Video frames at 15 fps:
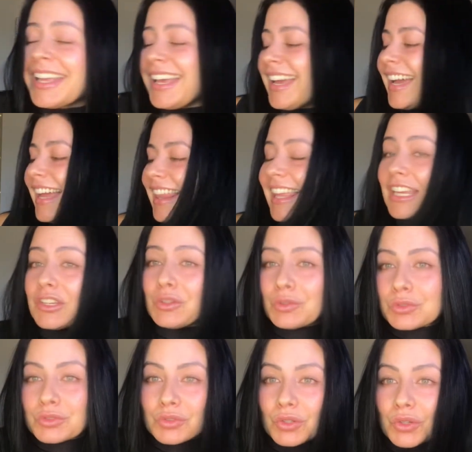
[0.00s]
I like
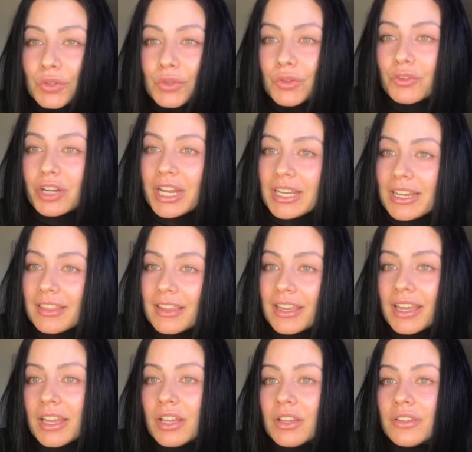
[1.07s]
neutrals over anything
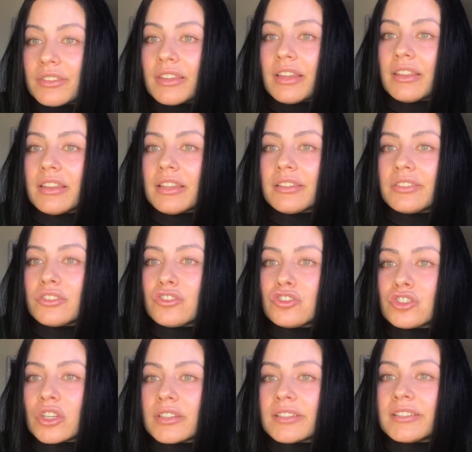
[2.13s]
else, and this
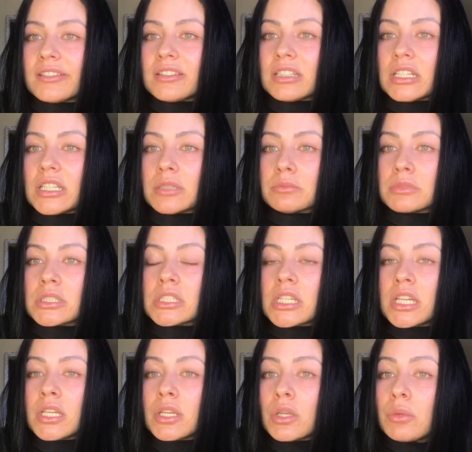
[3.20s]
just seemed
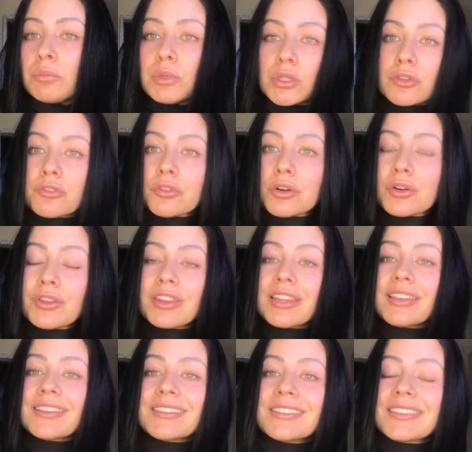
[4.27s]
beautiful.
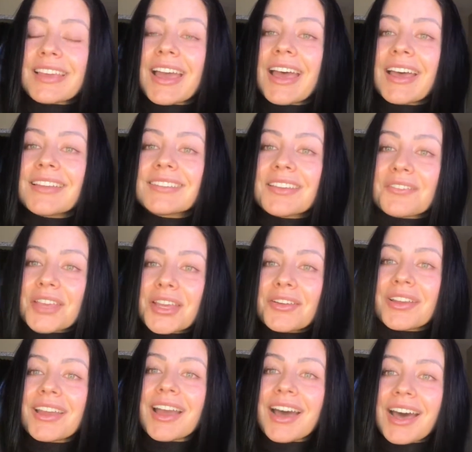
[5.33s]
This has a very
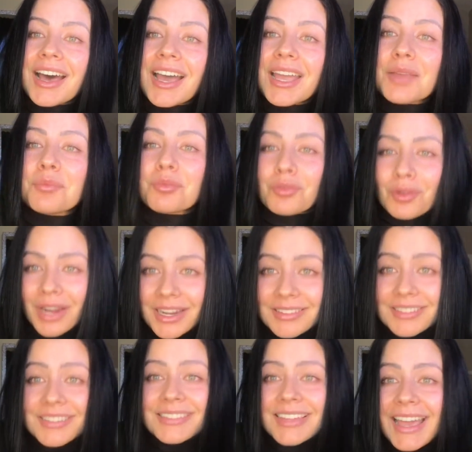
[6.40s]
high
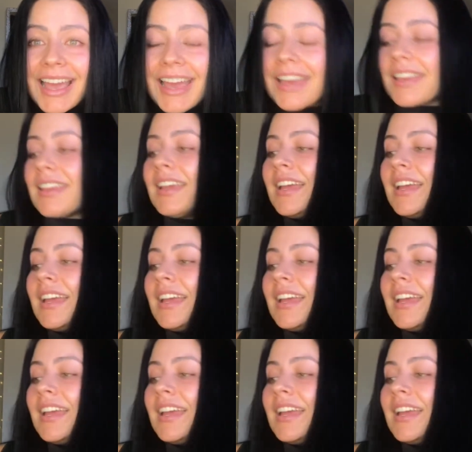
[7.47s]
price tag.